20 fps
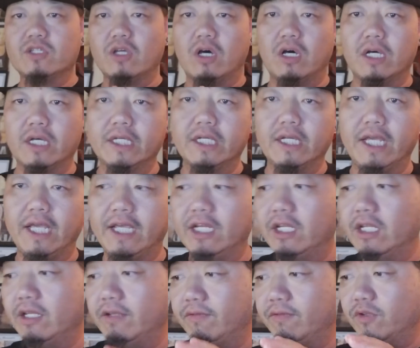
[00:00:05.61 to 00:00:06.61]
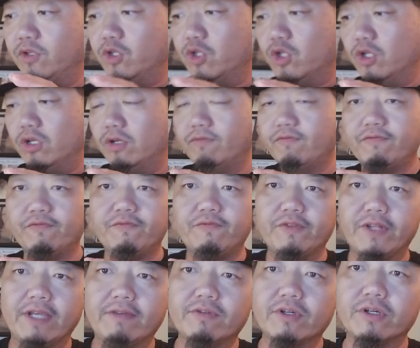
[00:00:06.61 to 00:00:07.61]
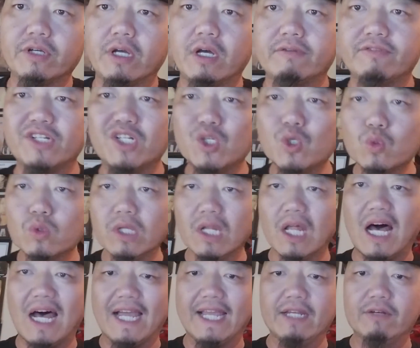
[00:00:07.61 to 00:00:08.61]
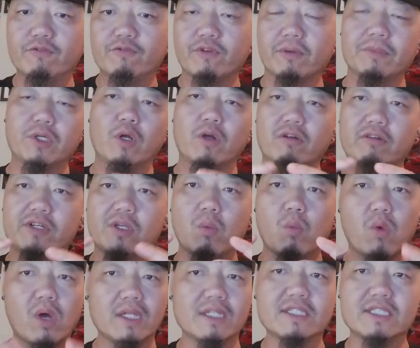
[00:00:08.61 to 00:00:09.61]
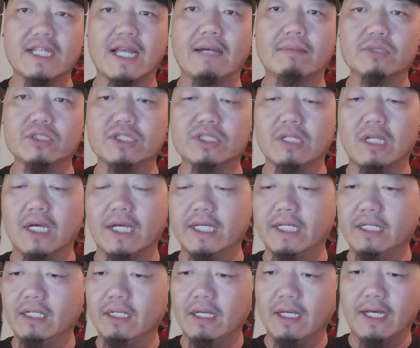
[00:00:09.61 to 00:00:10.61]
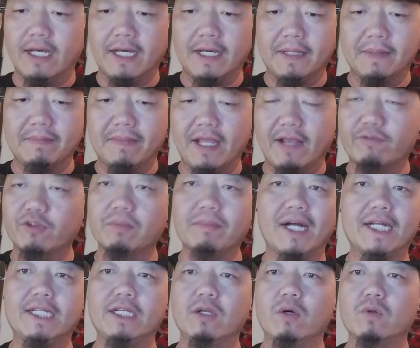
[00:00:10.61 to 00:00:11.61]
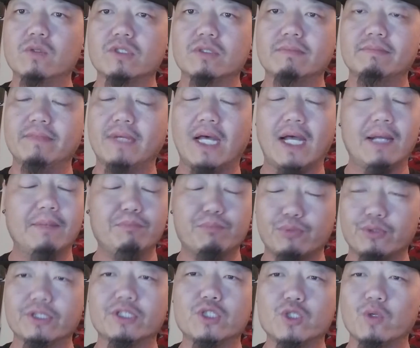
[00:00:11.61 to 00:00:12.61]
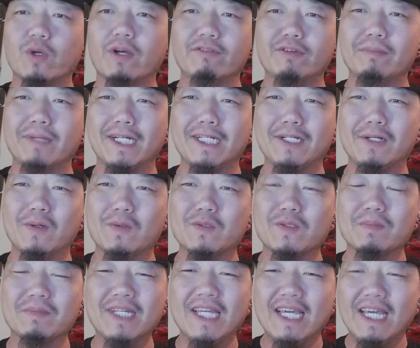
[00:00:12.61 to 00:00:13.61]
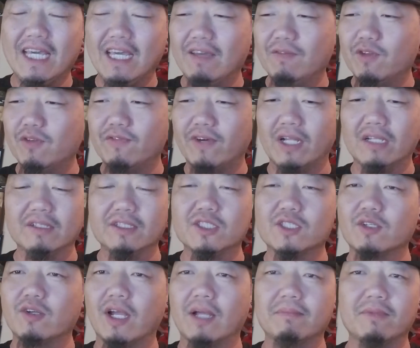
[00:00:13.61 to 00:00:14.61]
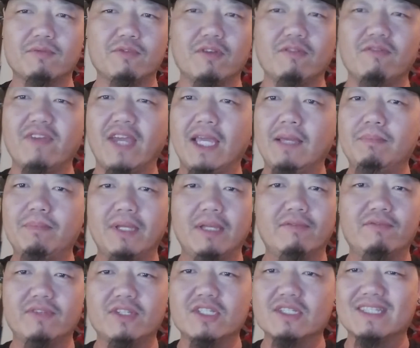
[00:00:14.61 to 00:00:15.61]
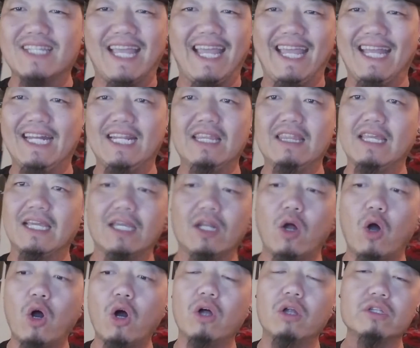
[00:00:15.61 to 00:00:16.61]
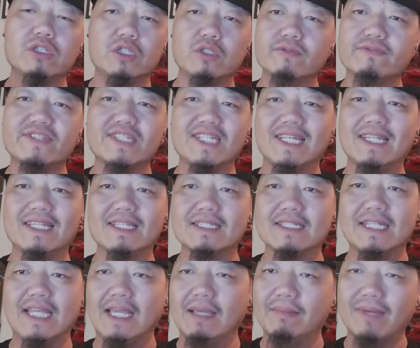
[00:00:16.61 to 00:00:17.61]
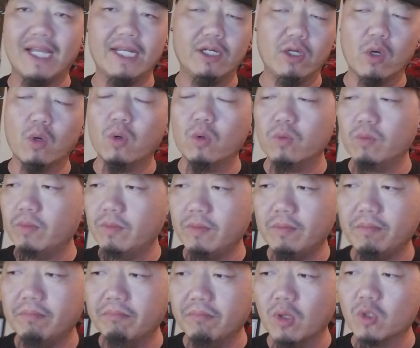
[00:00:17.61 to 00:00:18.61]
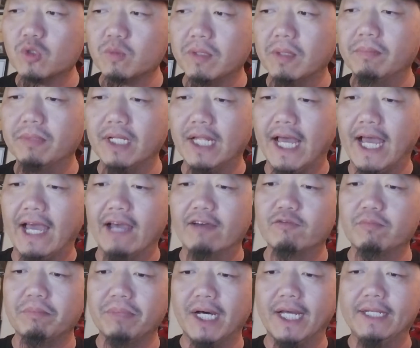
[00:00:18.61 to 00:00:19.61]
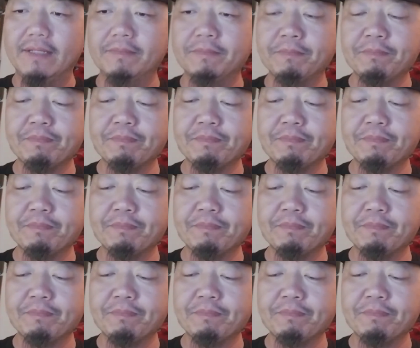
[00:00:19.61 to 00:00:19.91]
on a flavor of a new line from an already well-established line. Um, everybody knows them. I'm pretty sure everybody knows them. If you follow Instagram, if you vape, if just anything at all, you've seen this name. I know most people have. But